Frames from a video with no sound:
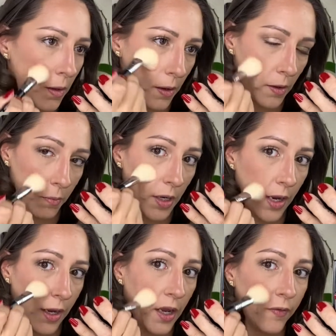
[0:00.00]
But I
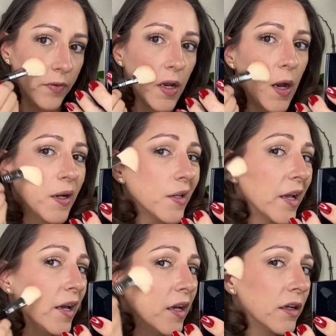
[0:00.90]
have not
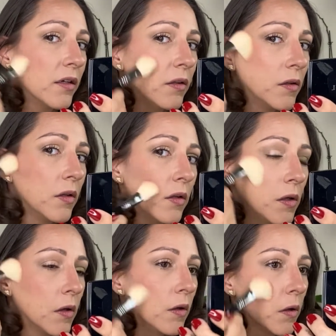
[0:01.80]
had
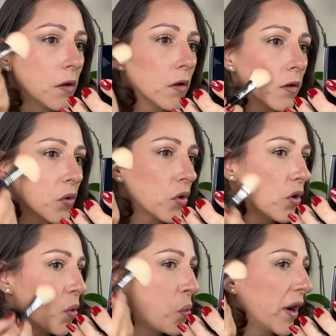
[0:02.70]
a
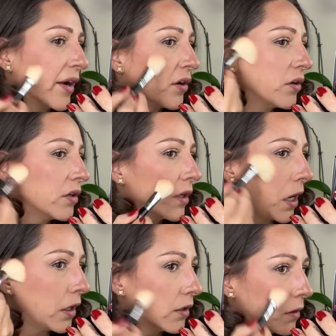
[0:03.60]
wear
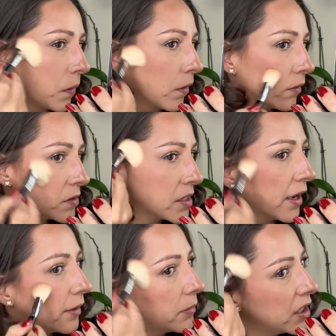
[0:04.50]

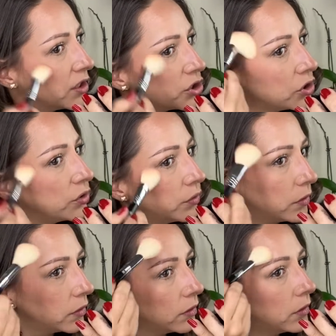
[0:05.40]
time issue
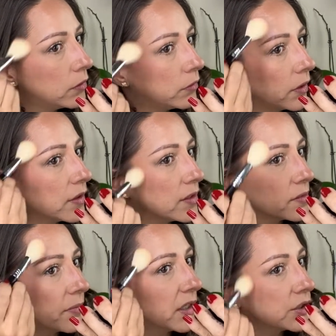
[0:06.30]
with this
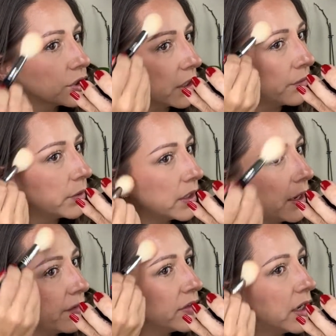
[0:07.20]
blush. I really
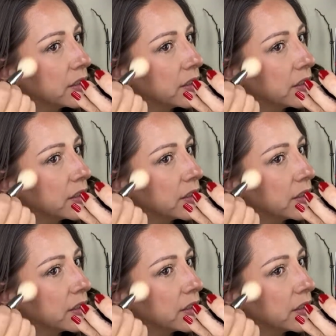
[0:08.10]
have not.